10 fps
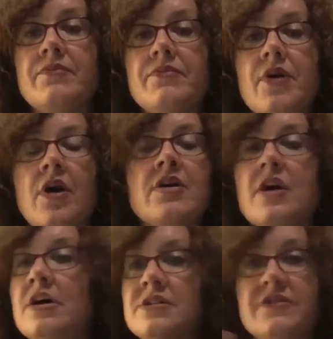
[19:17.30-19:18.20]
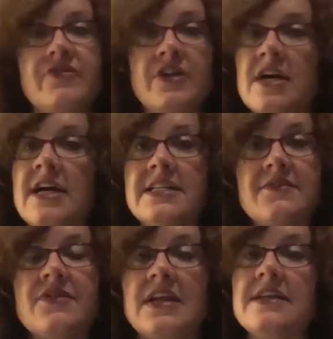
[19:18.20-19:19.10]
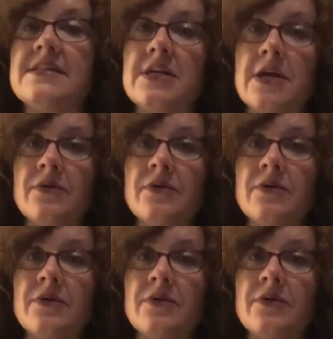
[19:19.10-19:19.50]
all different kinds of things that go